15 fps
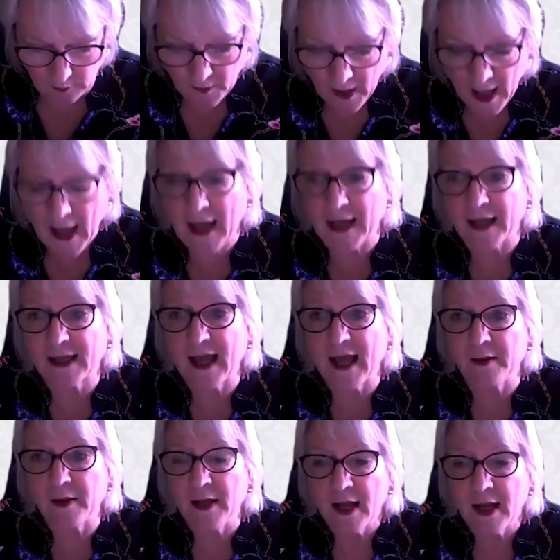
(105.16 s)

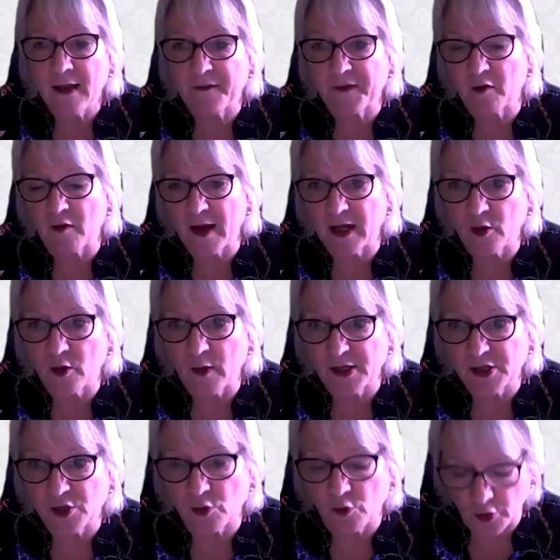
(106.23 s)
again, if there are any
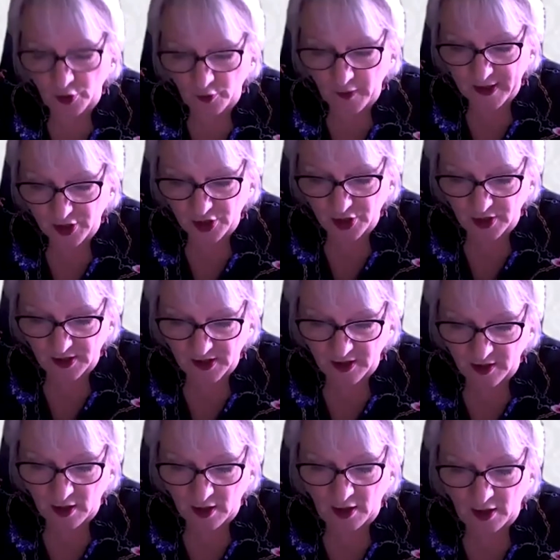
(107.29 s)
questions, all the questions and
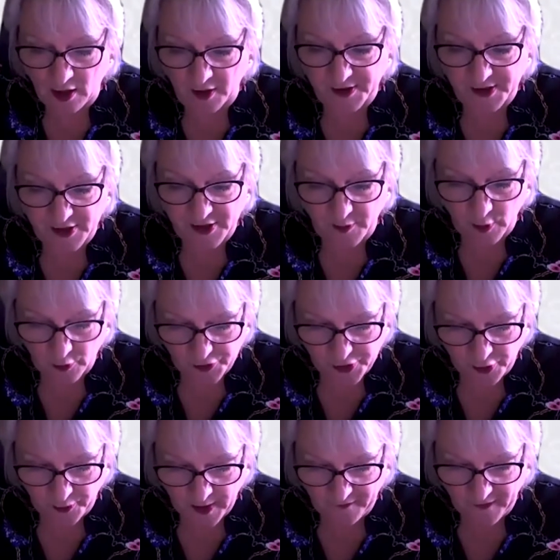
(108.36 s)
answers will also
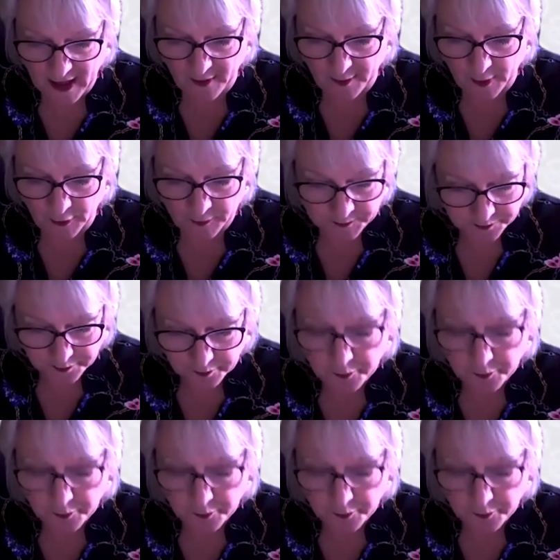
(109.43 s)
be available,